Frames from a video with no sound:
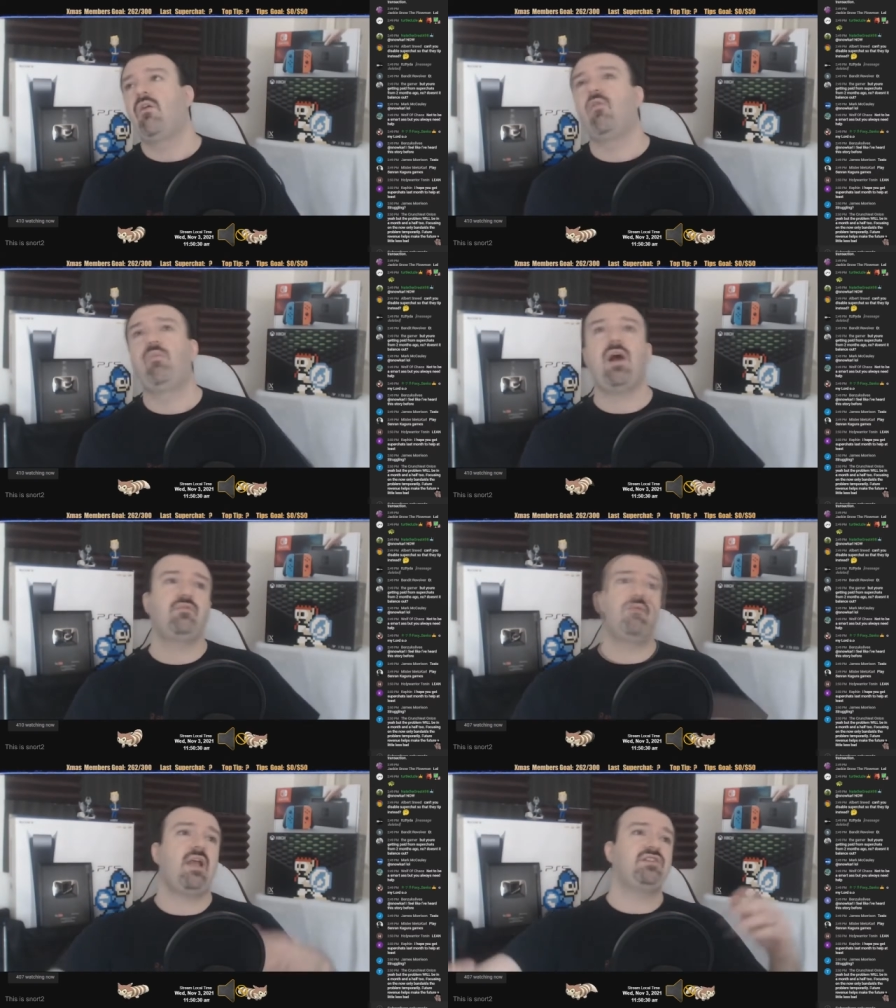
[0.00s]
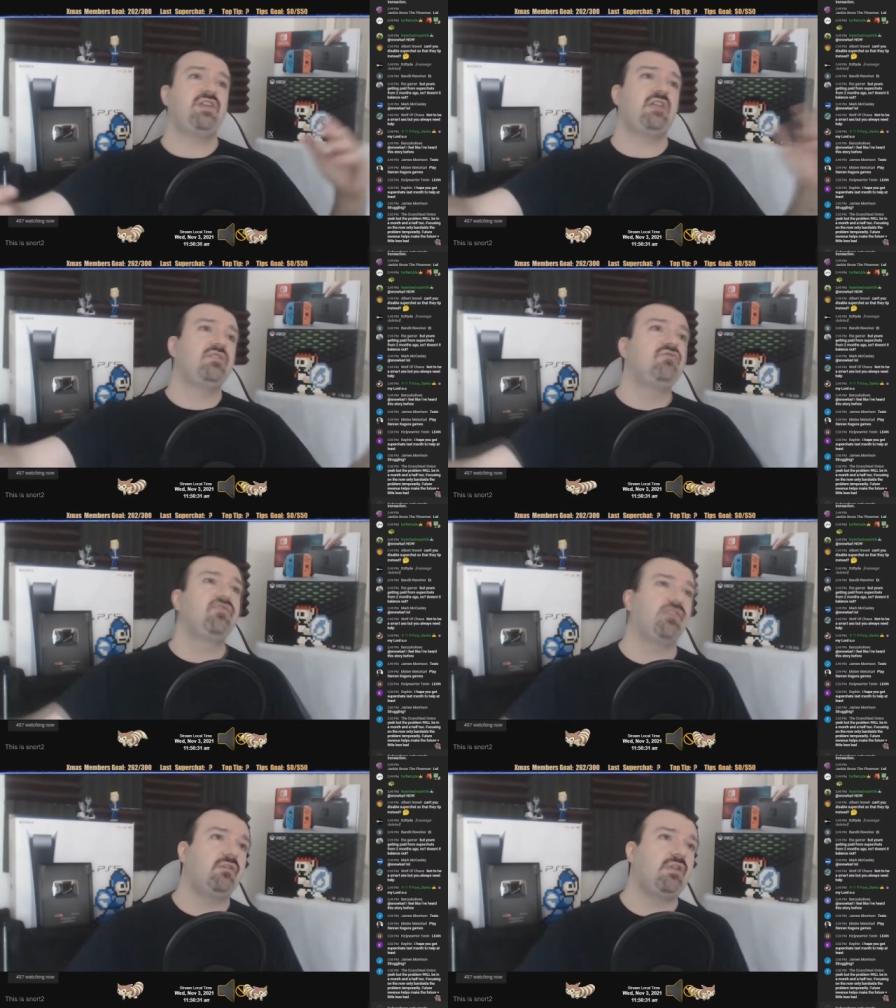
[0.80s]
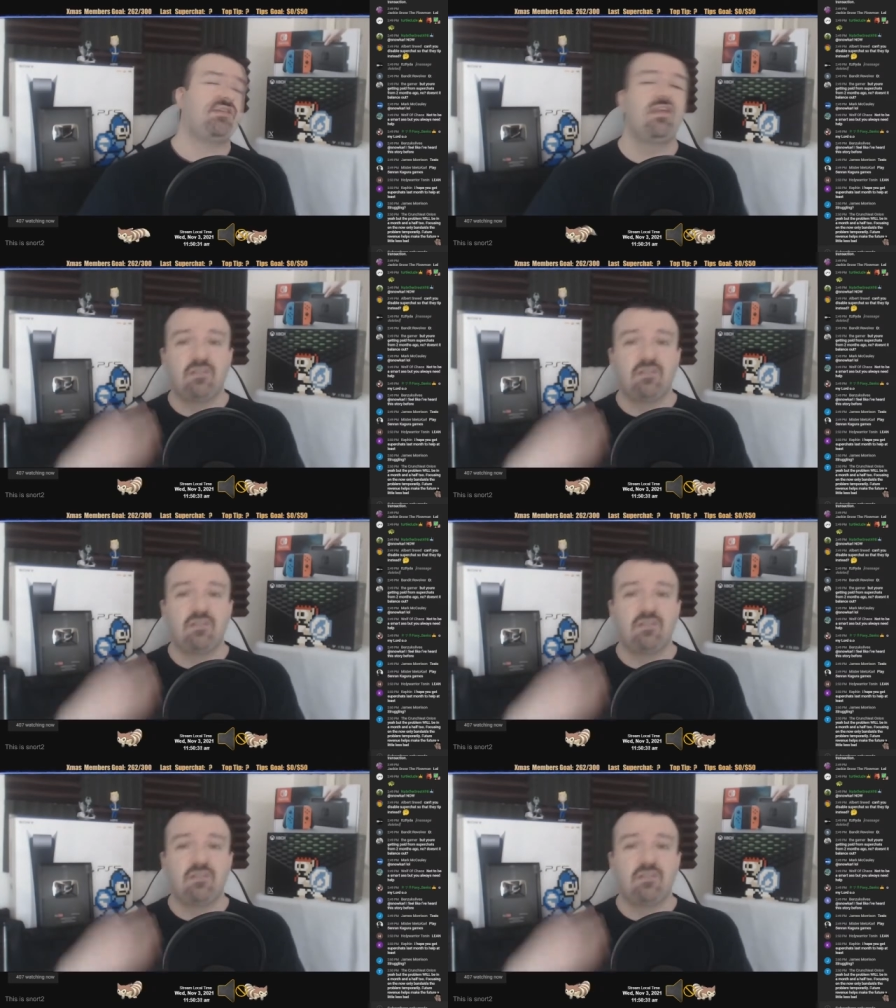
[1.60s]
Oh, by the way, I just had 2 slow days.